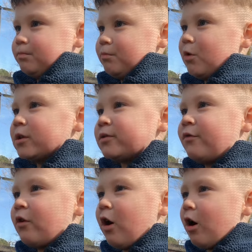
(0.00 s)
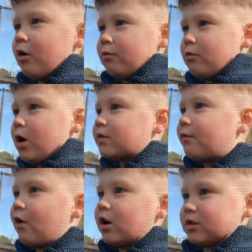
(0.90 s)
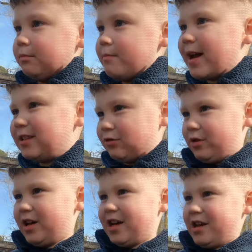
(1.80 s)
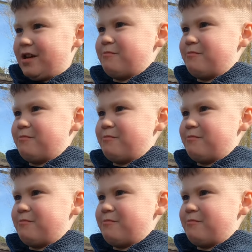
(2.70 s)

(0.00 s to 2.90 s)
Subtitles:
What's Thor's middle name?